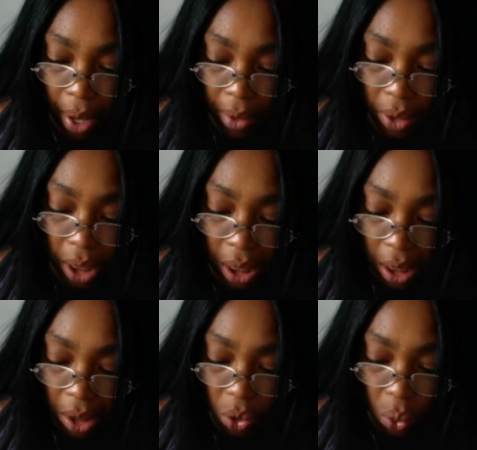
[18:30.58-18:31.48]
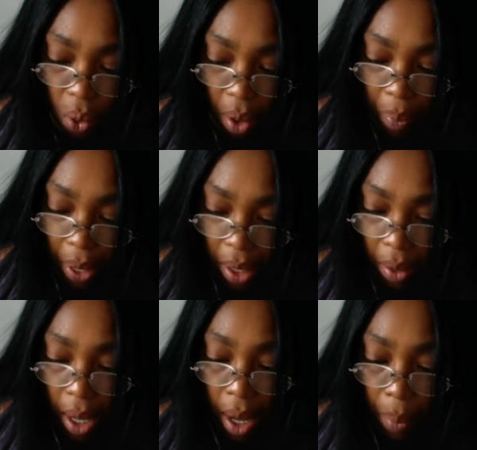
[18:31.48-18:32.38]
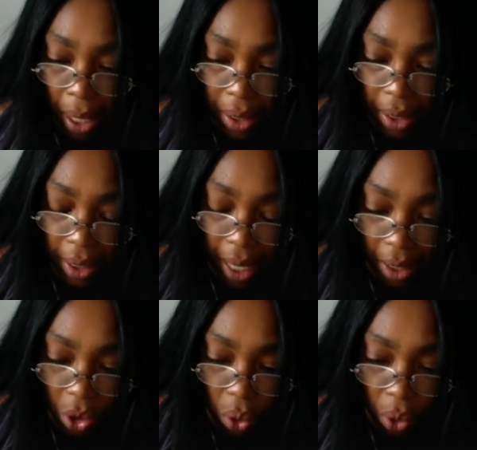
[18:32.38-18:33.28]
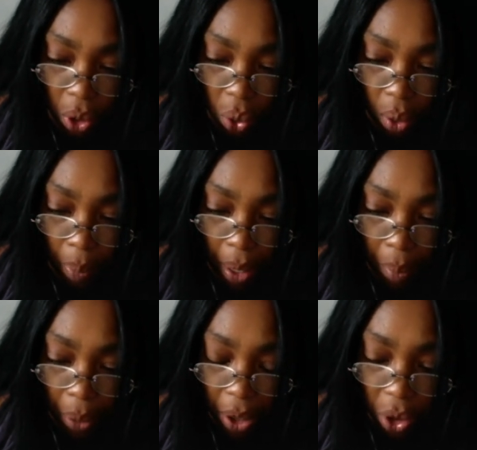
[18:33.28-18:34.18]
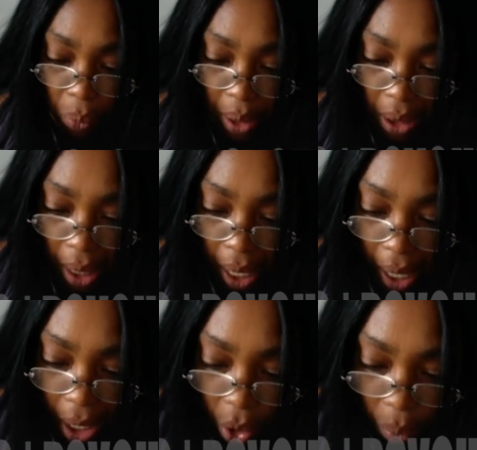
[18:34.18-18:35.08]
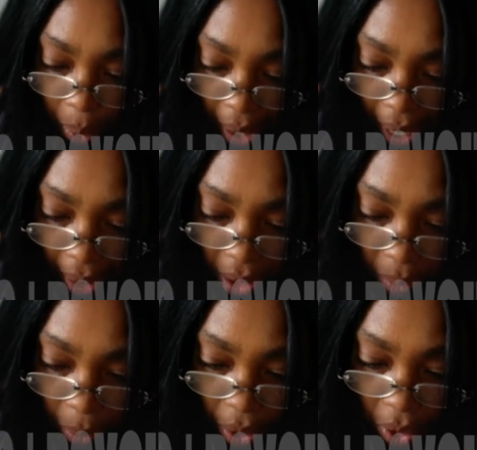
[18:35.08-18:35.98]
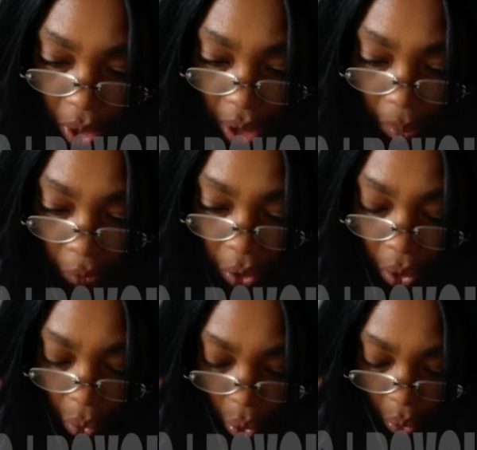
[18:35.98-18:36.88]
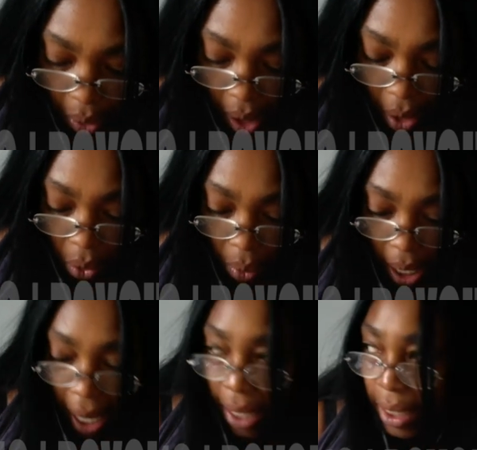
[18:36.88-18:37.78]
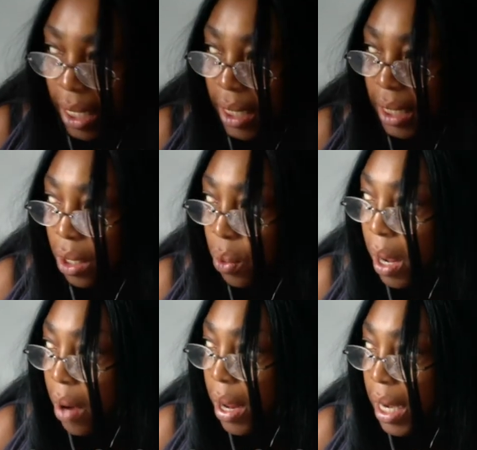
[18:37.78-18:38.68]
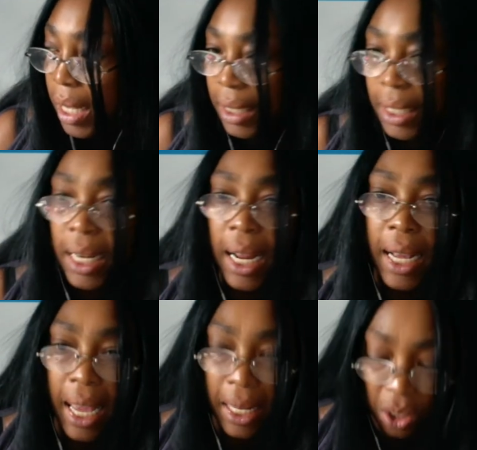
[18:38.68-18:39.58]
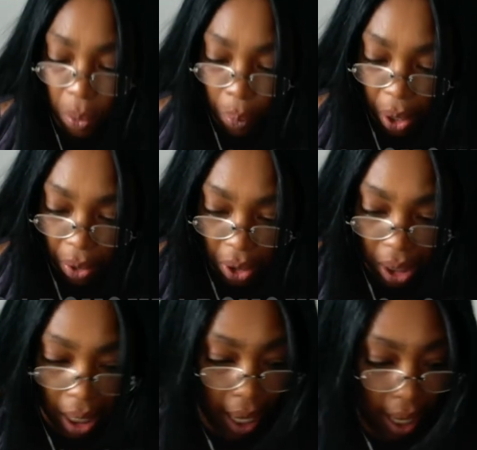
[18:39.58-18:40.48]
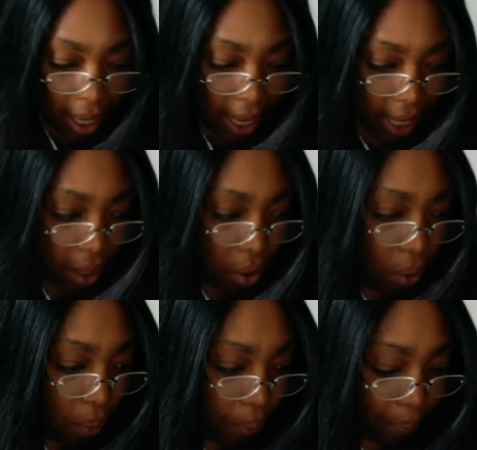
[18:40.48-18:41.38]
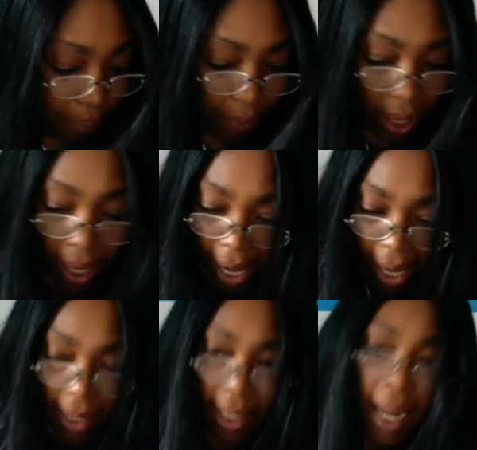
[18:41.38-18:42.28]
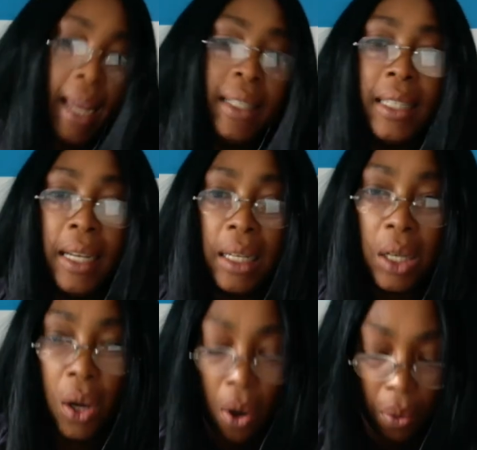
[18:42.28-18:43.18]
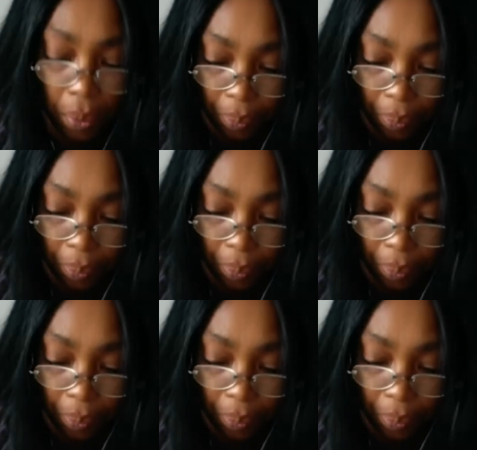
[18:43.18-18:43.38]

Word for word: this is a Scorpion, Pisces, Cancer, or Scorpion person, which it could be a Cancer person. Some of you could realize that this Aquarian is seeing a Cancer person. Let it go. Let it go.